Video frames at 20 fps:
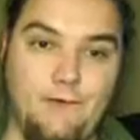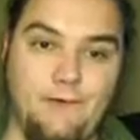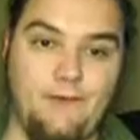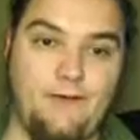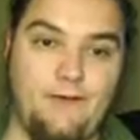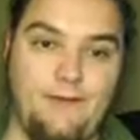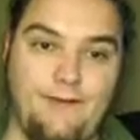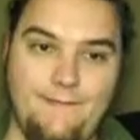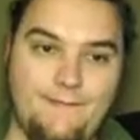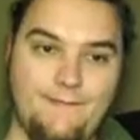
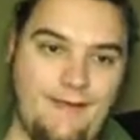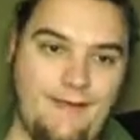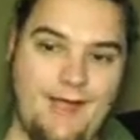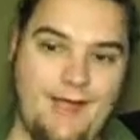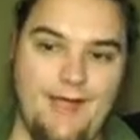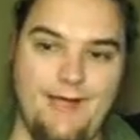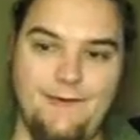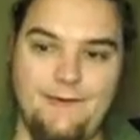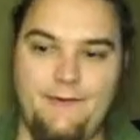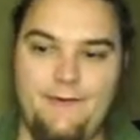turned on its
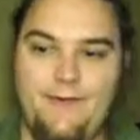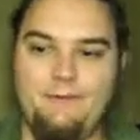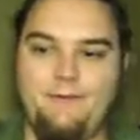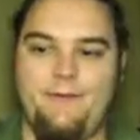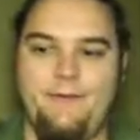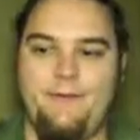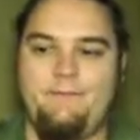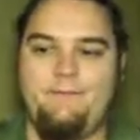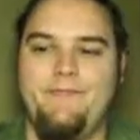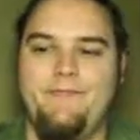side to
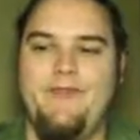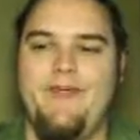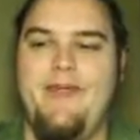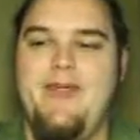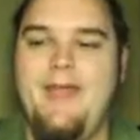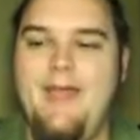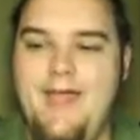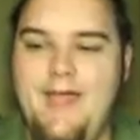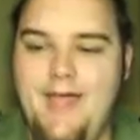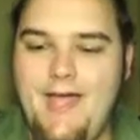cover them,
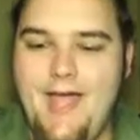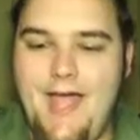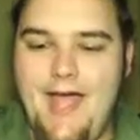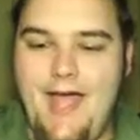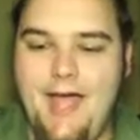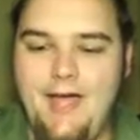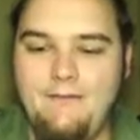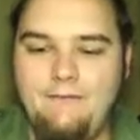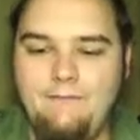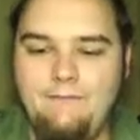
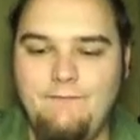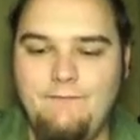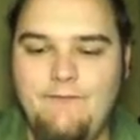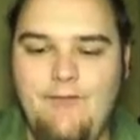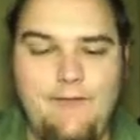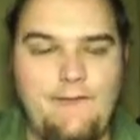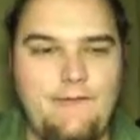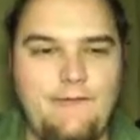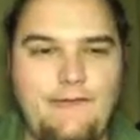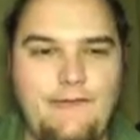
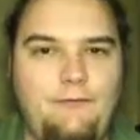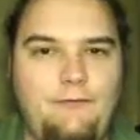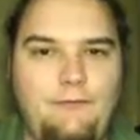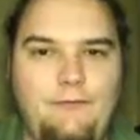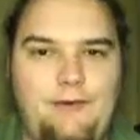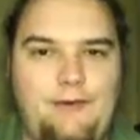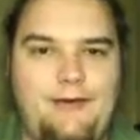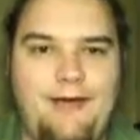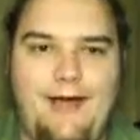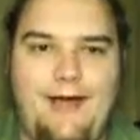they still
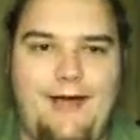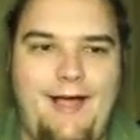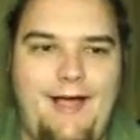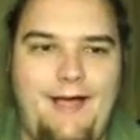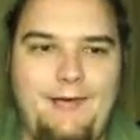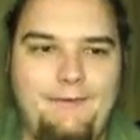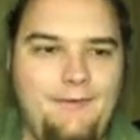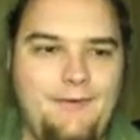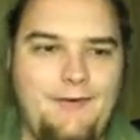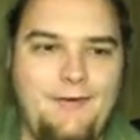would have
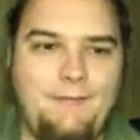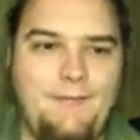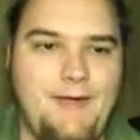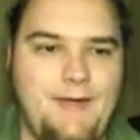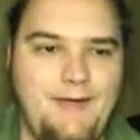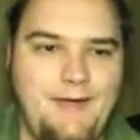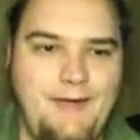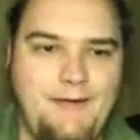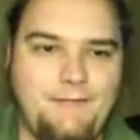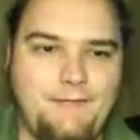died. It wouldn't have
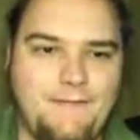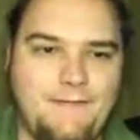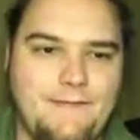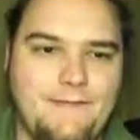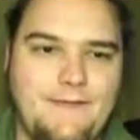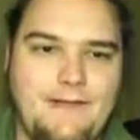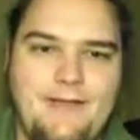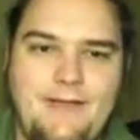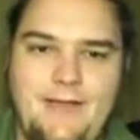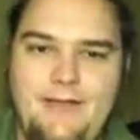made a difference.
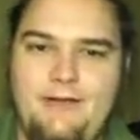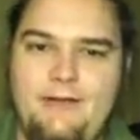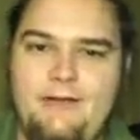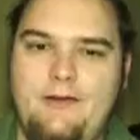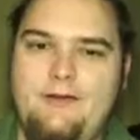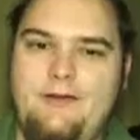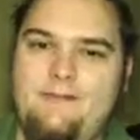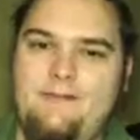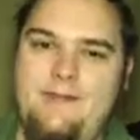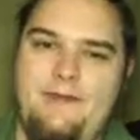You know,
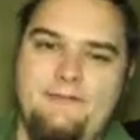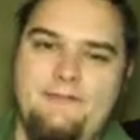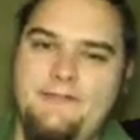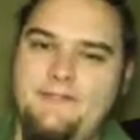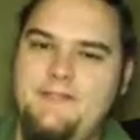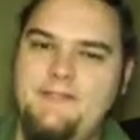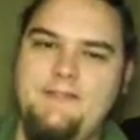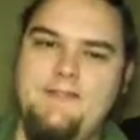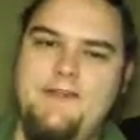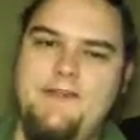
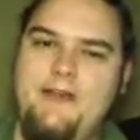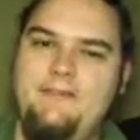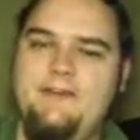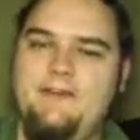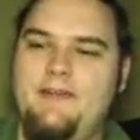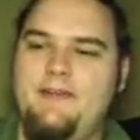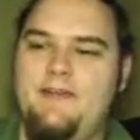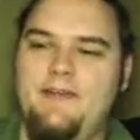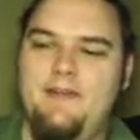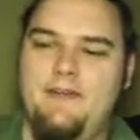Quicksilver's just
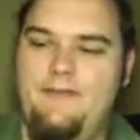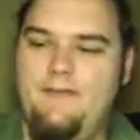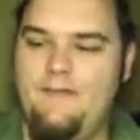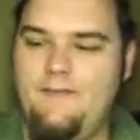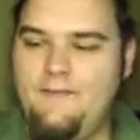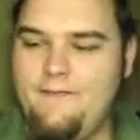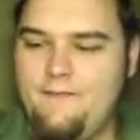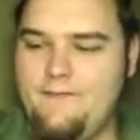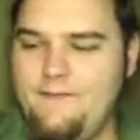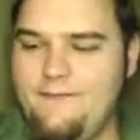covered in
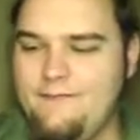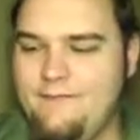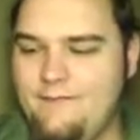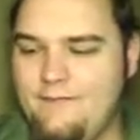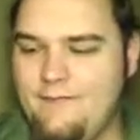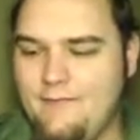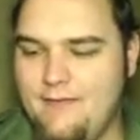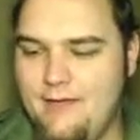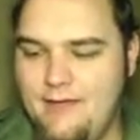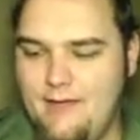holes.
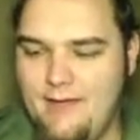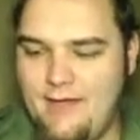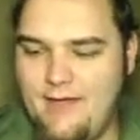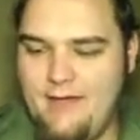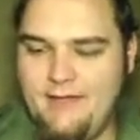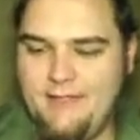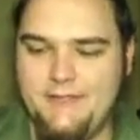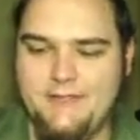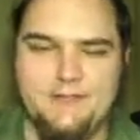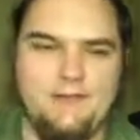
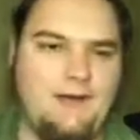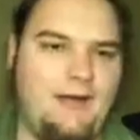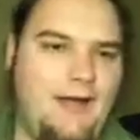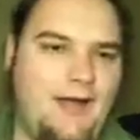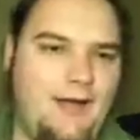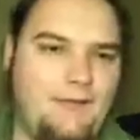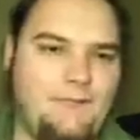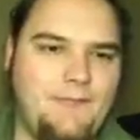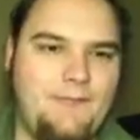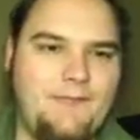And he
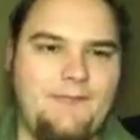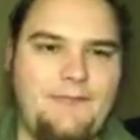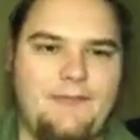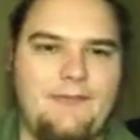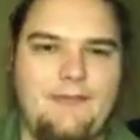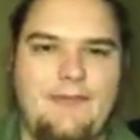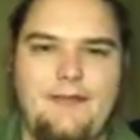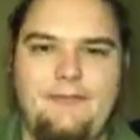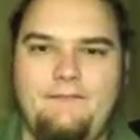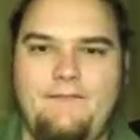
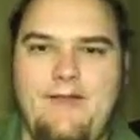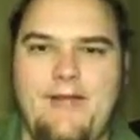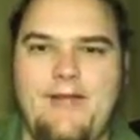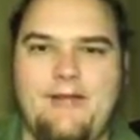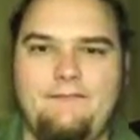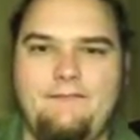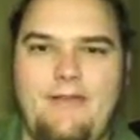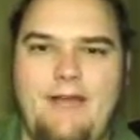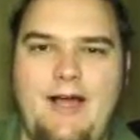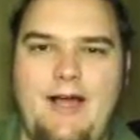drops, and I'm
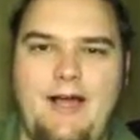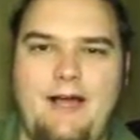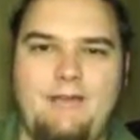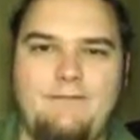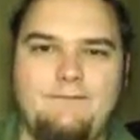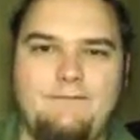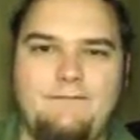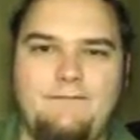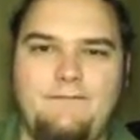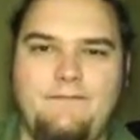like,
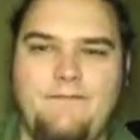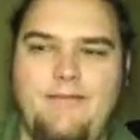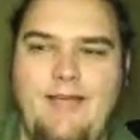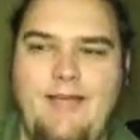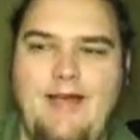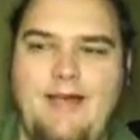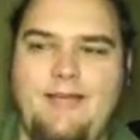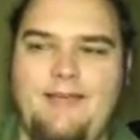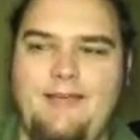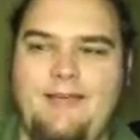
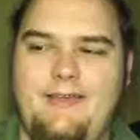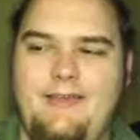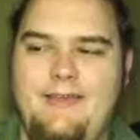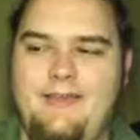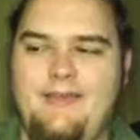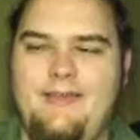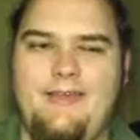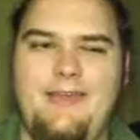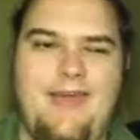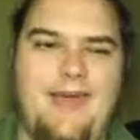I
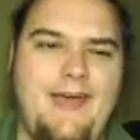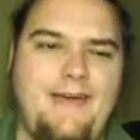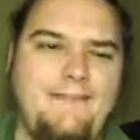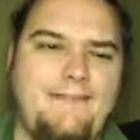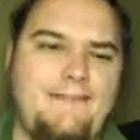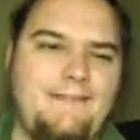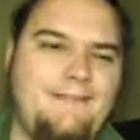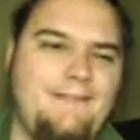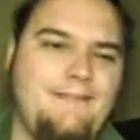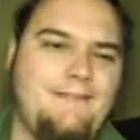
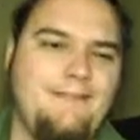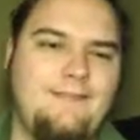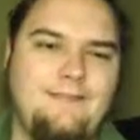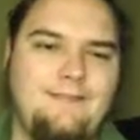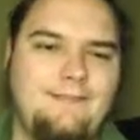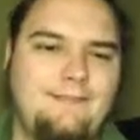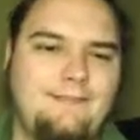guess